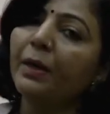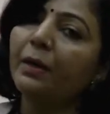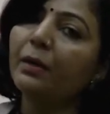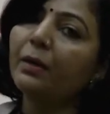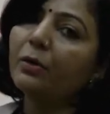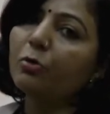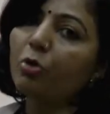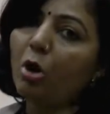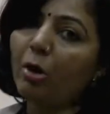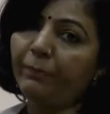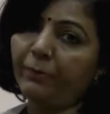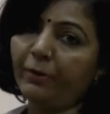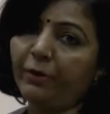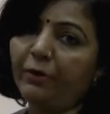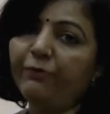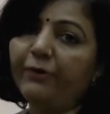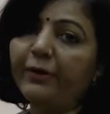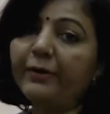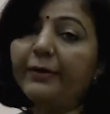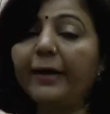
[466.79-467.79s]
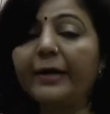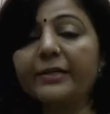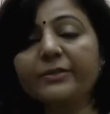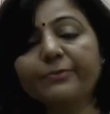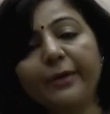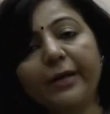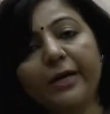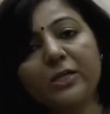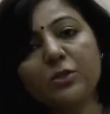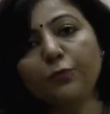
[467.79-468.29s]
uh, Compton effect as
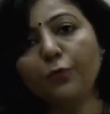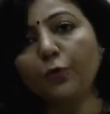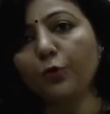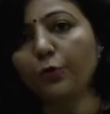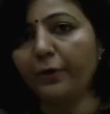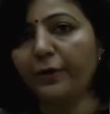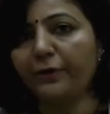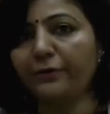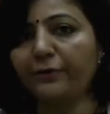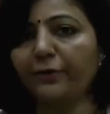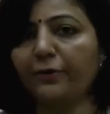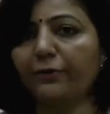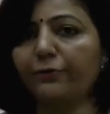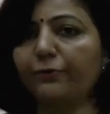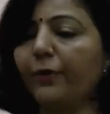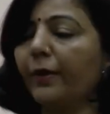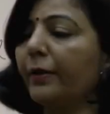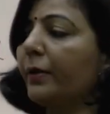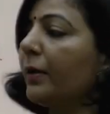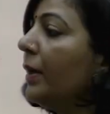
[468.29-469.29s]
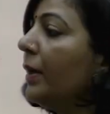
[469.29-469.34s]
well as photoelectric effect.